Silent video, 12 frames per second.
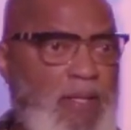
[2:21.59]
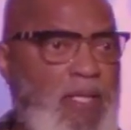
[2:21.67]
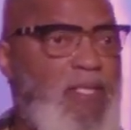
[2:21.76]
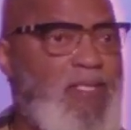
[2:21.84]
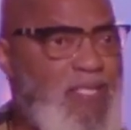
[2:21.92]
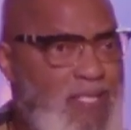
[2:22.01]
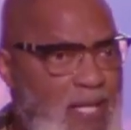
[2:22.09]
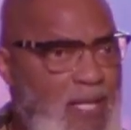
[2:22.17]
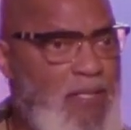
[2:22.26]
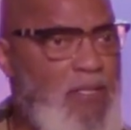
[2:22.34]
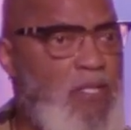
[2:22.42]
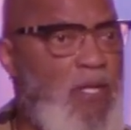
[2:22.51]
that the
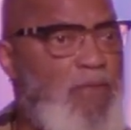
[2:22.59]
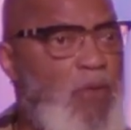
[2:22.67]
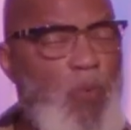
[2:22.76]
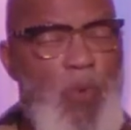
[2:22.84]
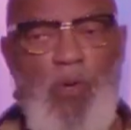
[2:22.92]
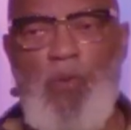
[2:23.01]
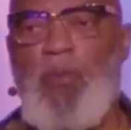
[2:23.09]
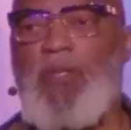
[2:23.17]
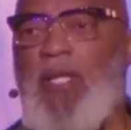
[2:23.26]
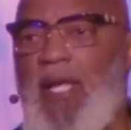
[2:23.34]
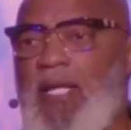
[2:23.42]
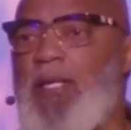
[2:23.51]
sins of the world
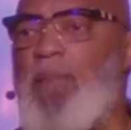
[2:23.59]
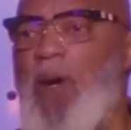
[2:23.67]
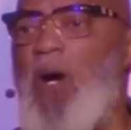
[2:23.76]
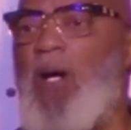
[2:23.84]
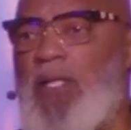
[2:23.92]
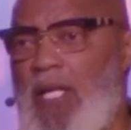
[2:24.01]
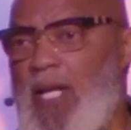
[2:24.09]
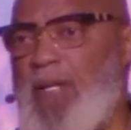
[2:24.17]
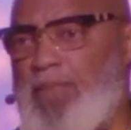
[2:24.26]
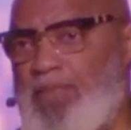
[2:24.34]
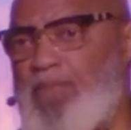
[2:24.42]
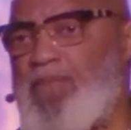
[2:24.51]
would laid upon him